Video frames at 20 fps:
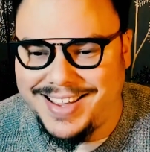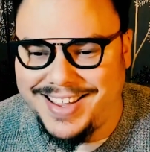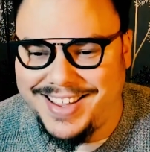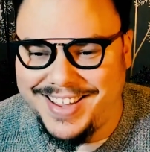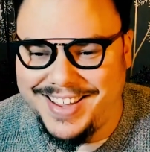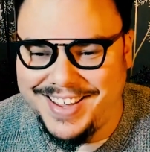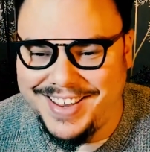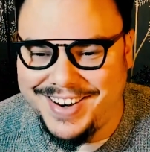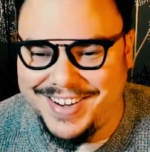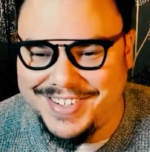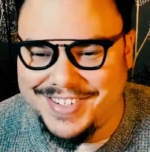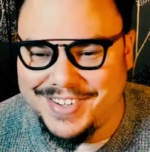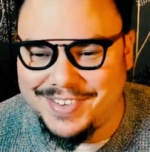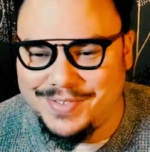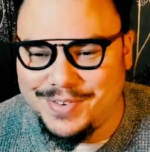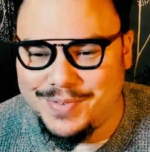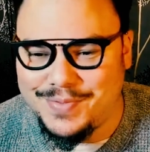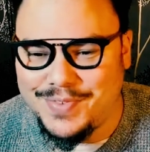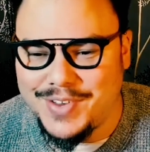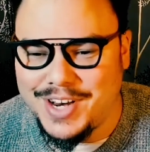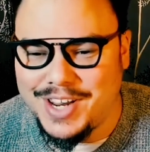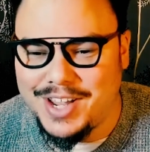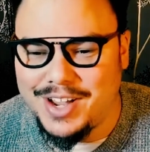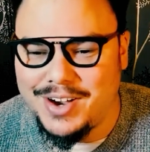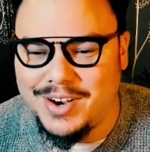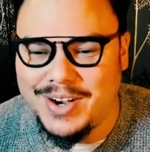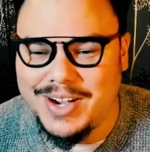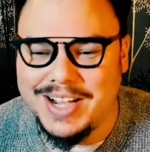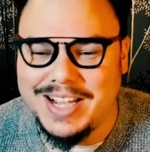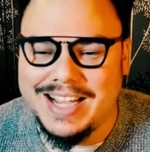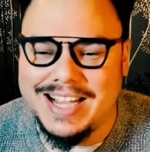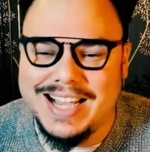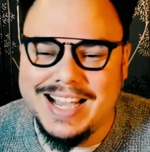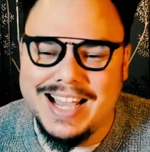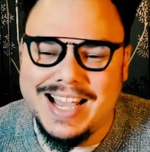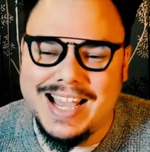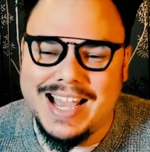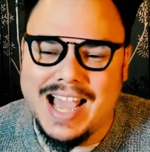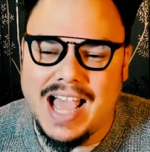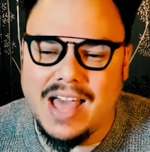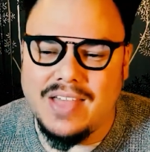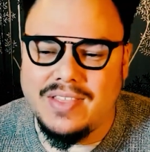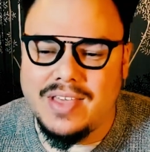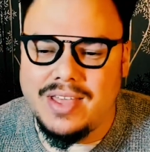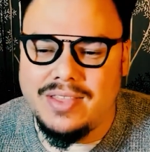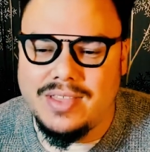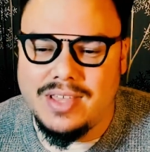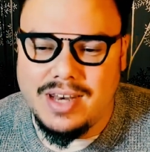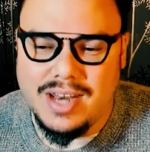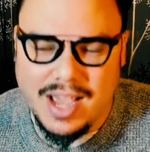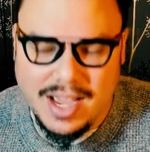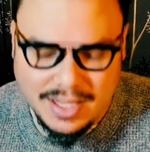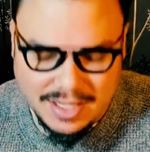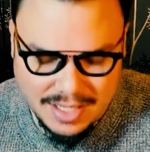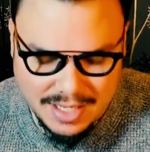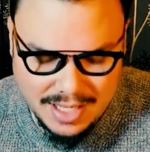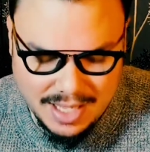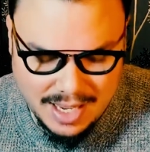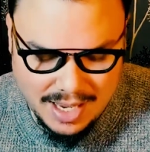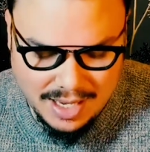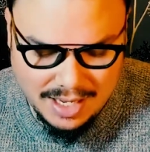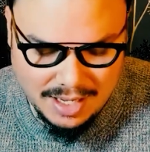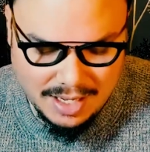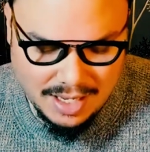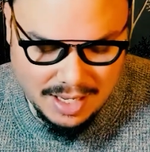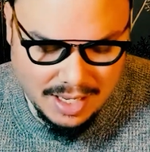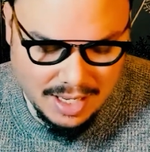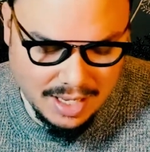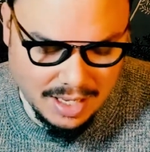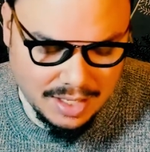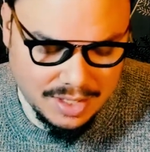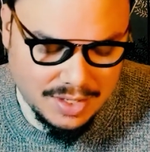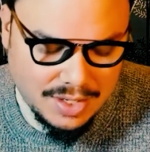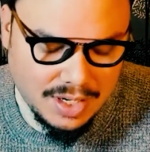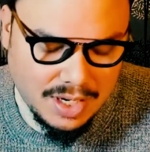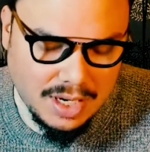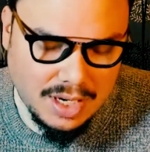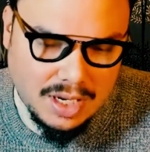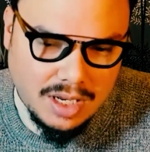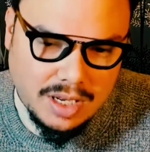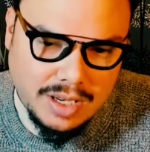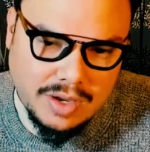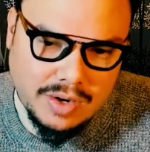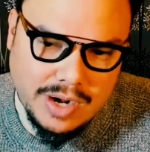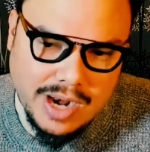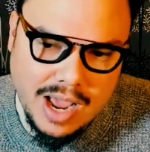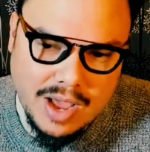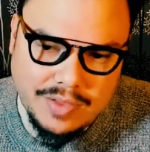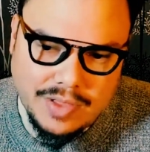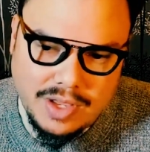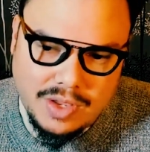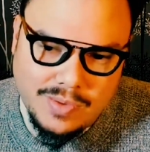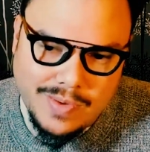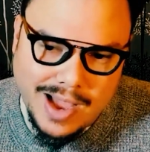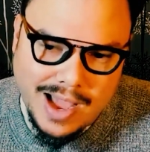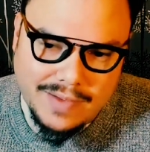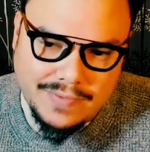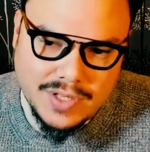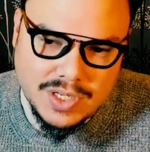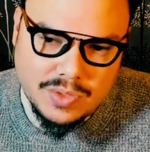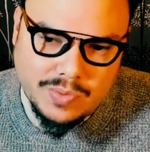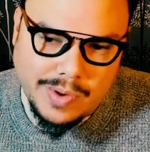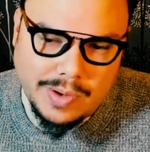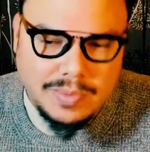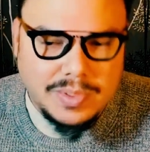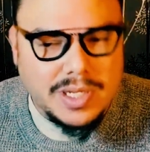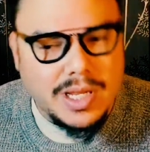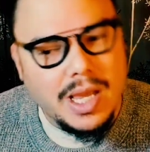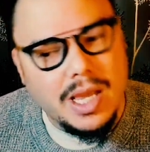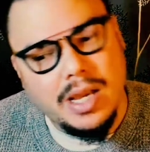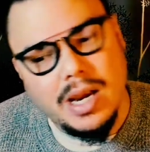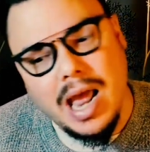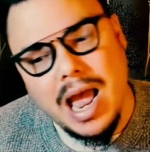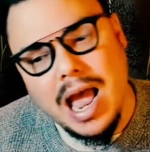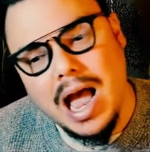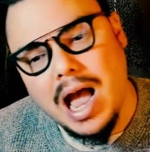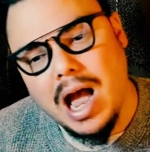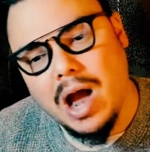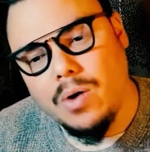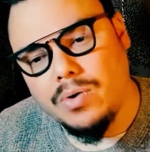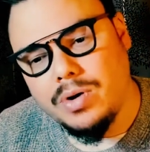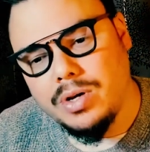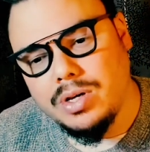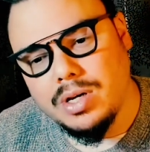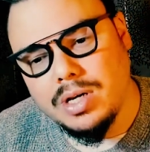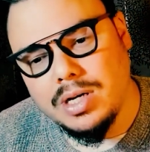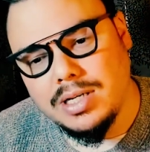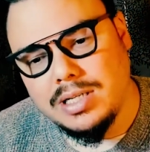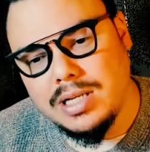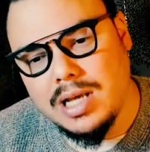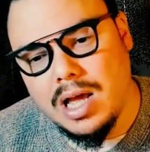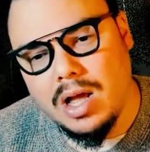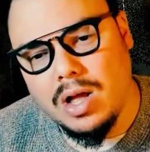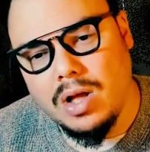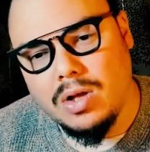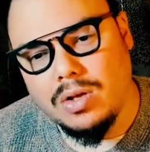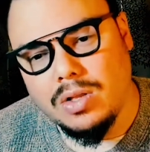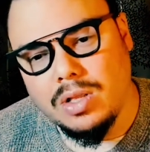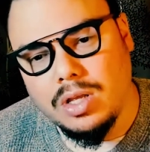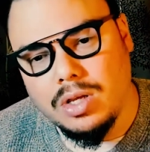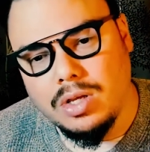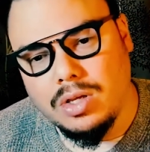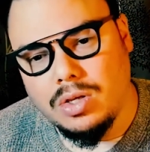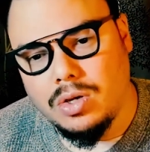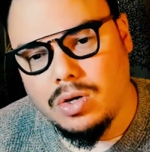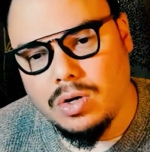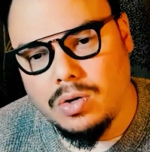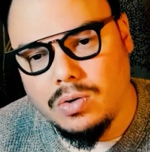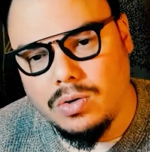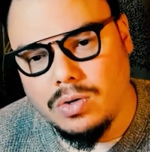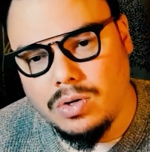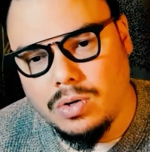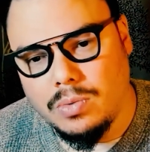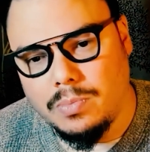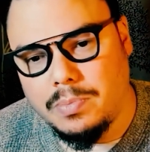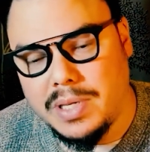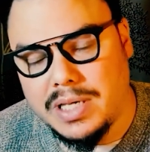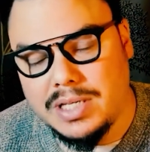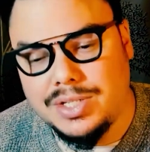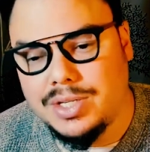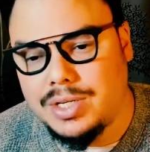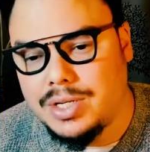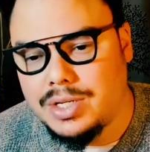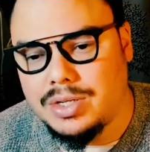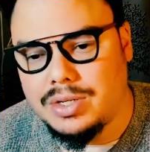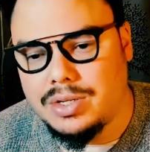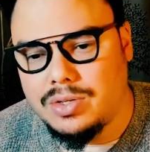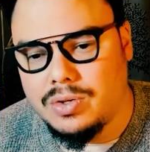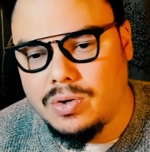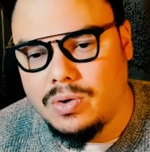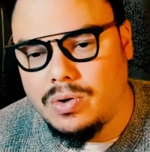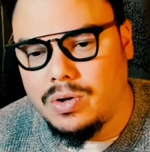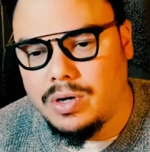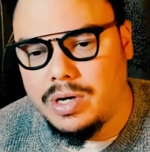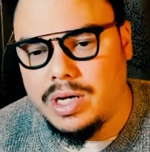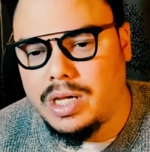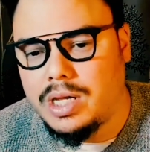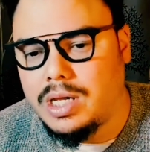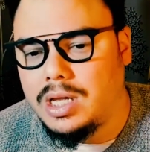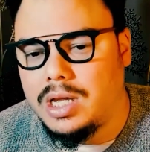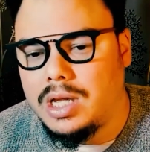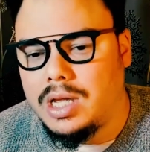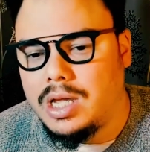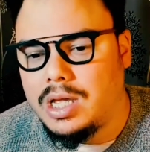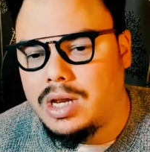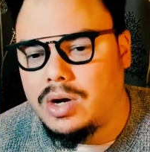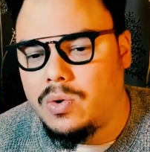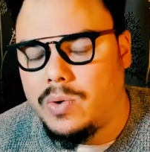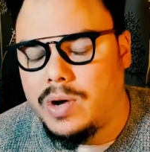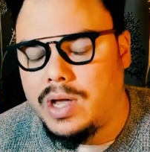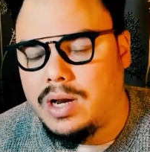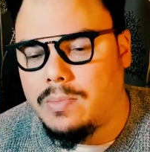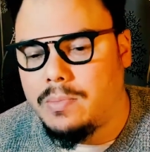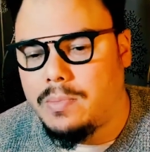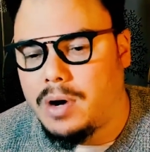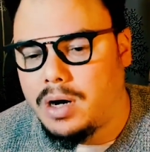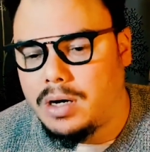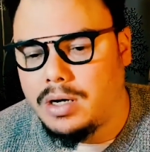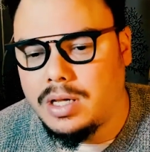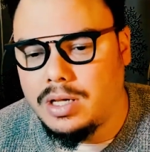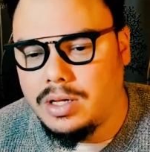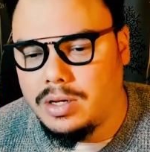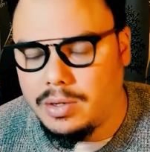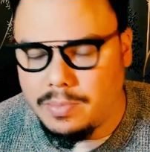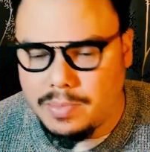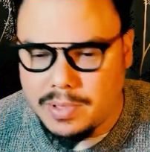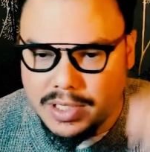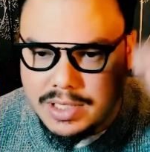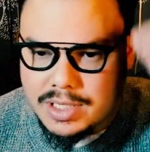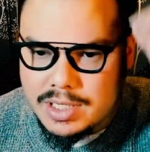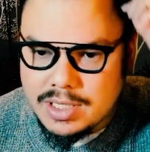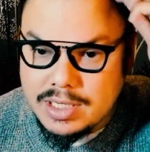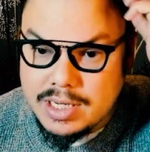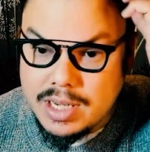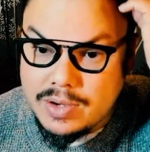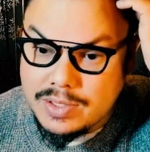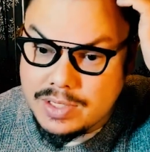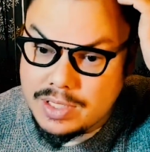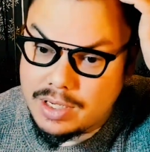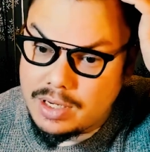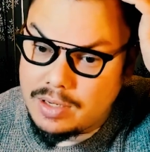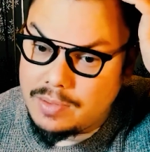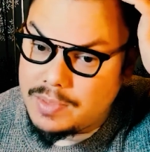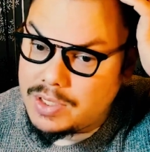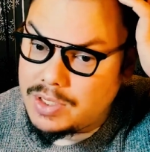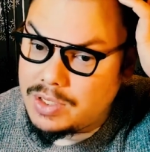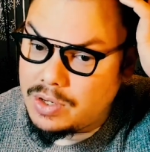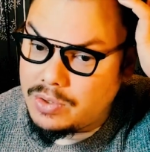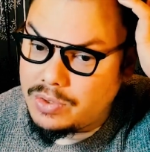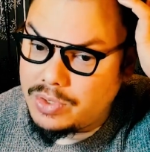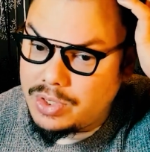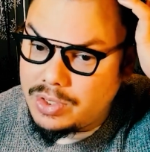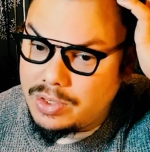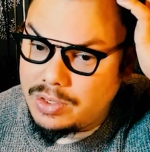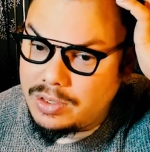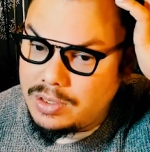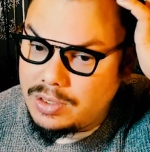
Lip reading: in a different video. And then the next thing is, now that you have this website, how are you going to tell your business story in a way to market your business? Now, is it going to be social?